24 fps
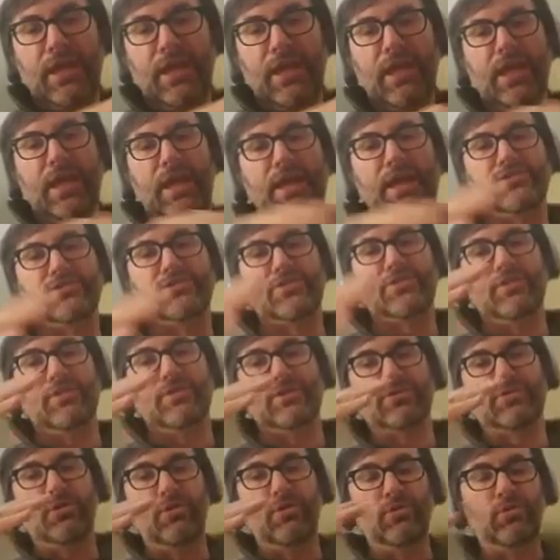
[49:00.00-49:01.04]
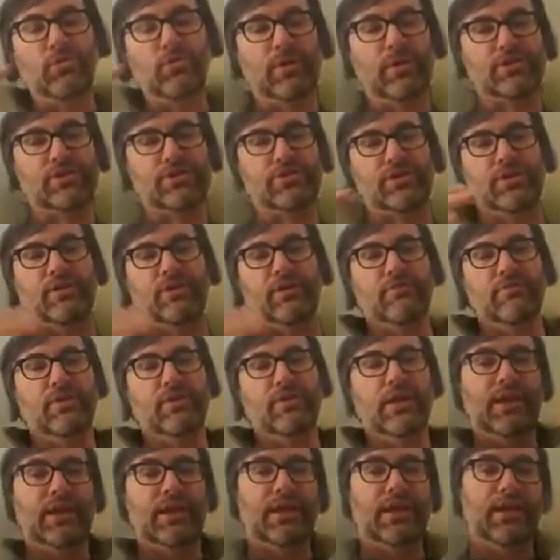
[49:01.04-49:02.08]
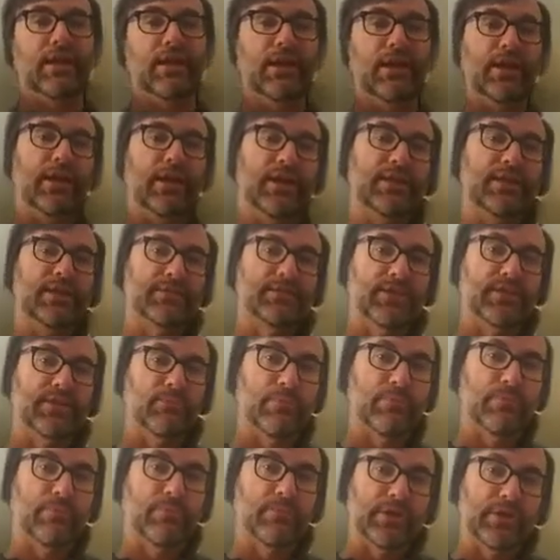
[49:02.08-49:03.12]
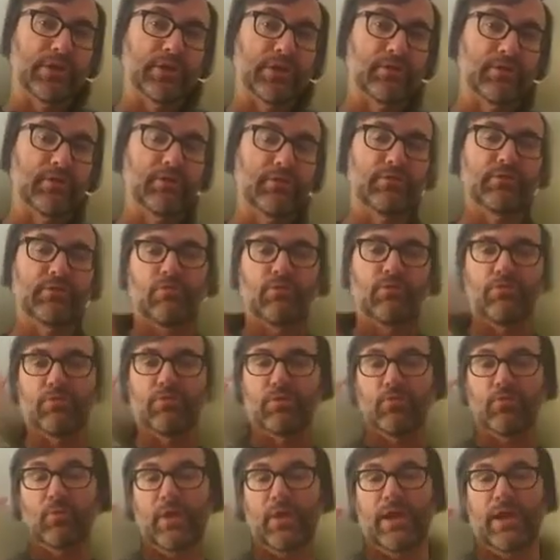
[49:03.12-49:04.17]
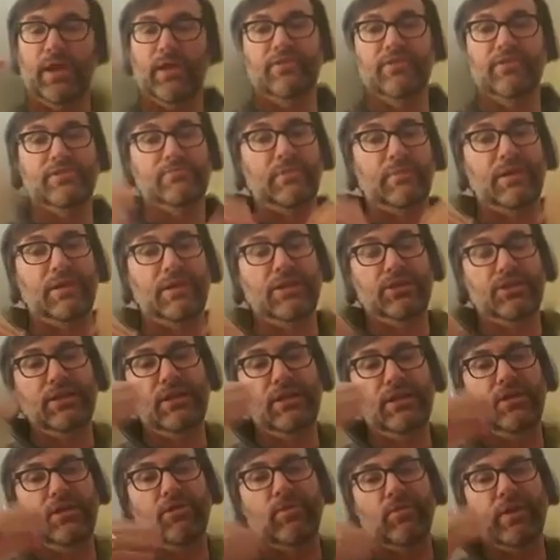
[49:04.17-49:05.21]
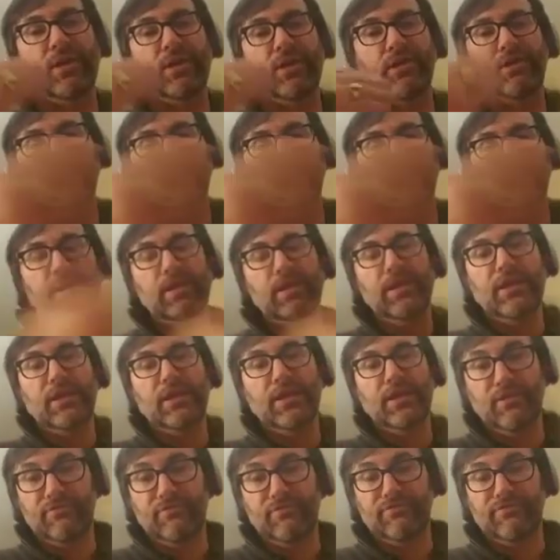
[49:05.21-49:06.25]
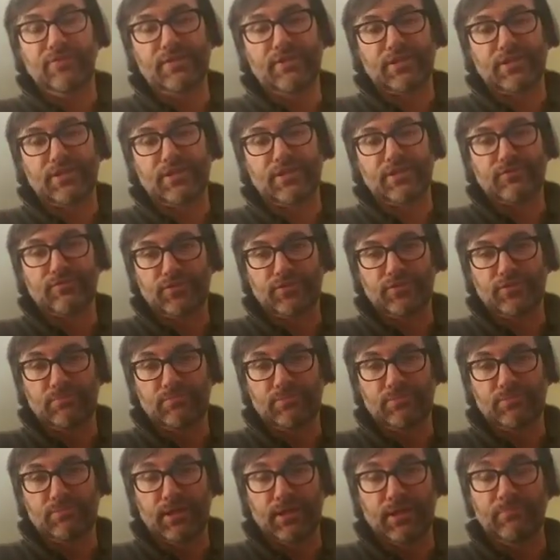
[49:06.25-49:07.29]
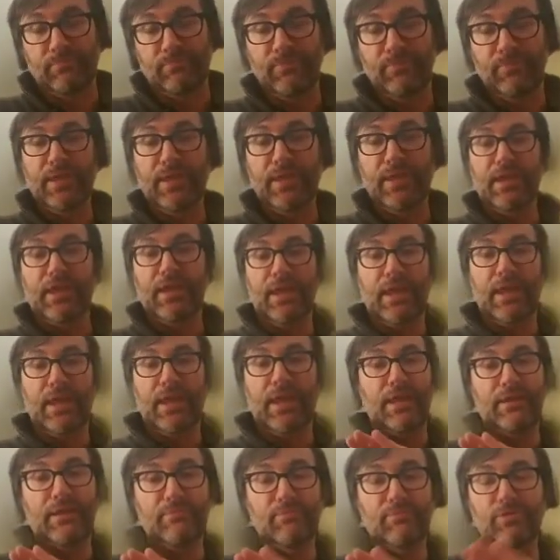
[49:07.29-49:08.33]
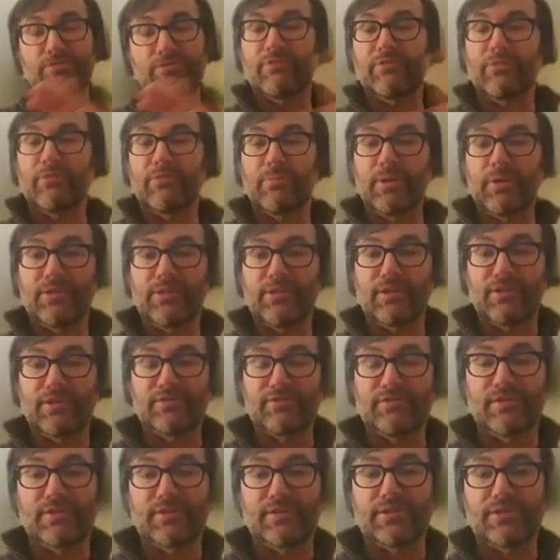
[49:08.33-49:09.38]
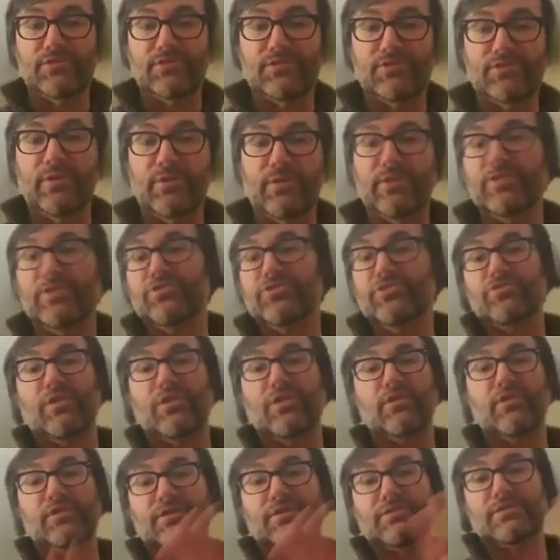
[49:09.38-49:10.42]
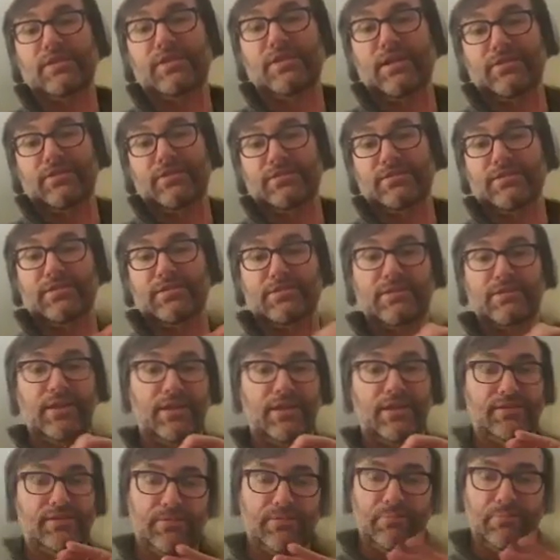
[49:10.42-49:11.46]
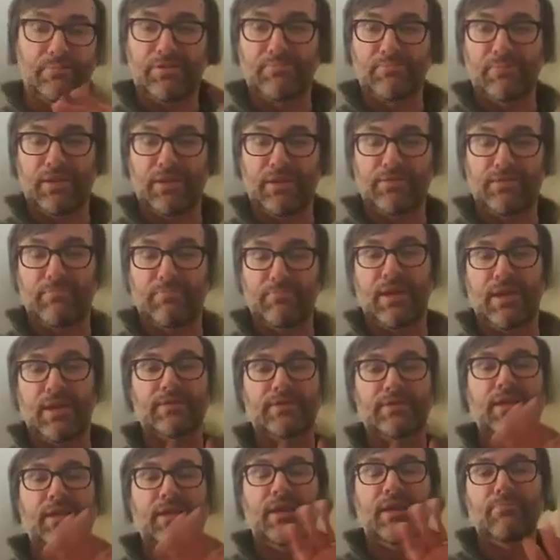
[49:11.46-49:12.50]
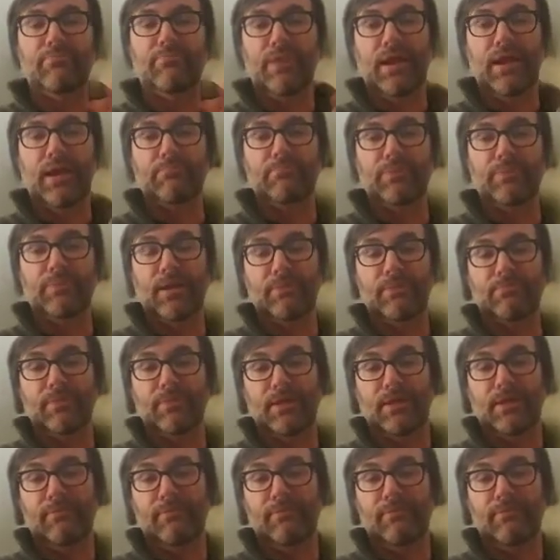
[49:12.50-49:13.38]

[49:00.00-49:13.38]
And so this whole question of, is it a particle or a wave, has been a thing going on in physics for some time. And most everybody thinks physics is one of the strongest sciences that has the best mathematics, blah, blah, blah.